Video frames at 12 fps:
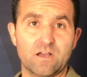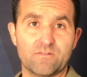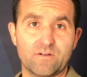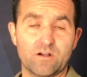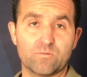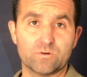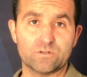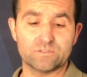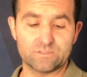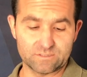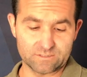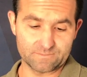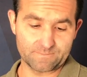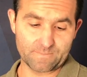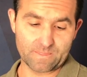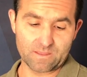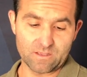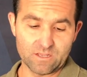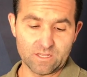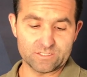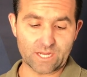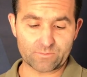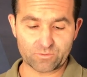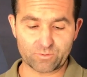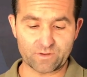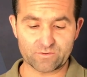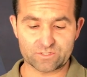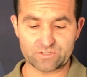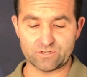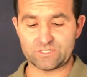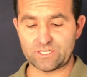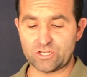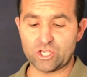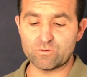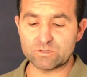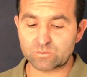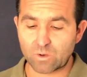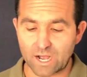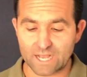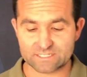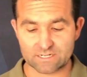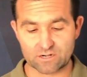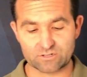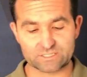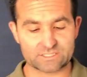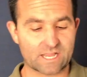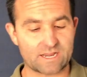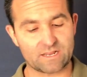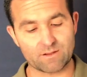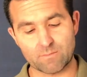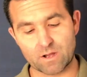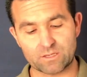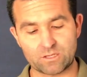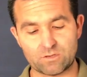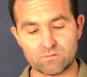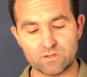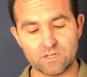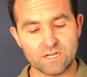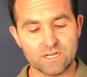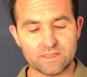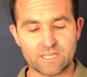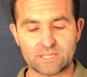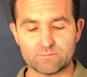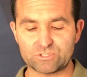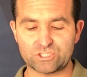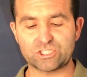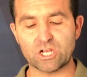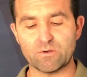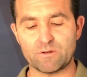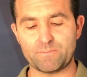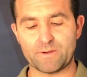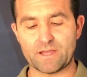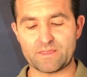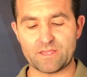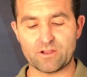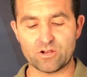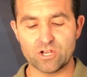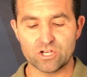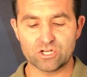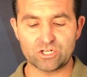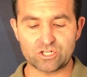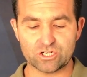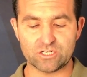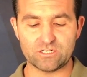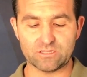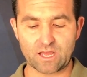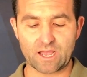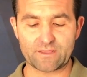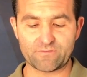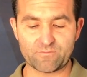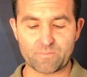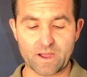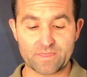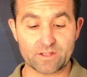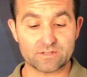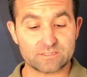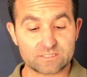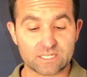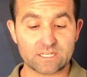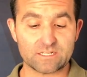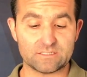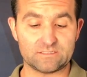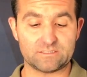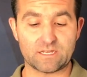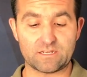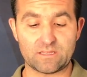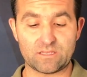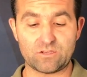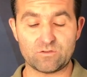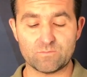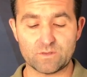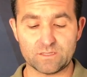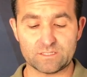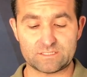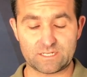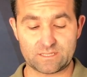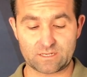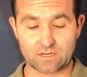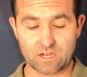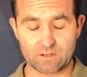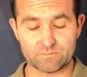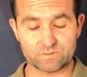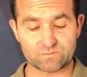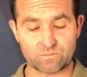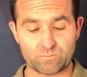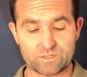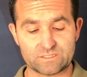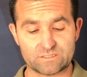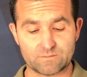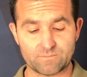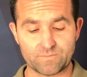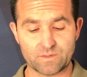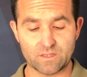of our words. Chapter 3, verse 13. Who is wise and understanding among you? Let them show it by their good life, by their deeds done in the humility that comes from wisdom.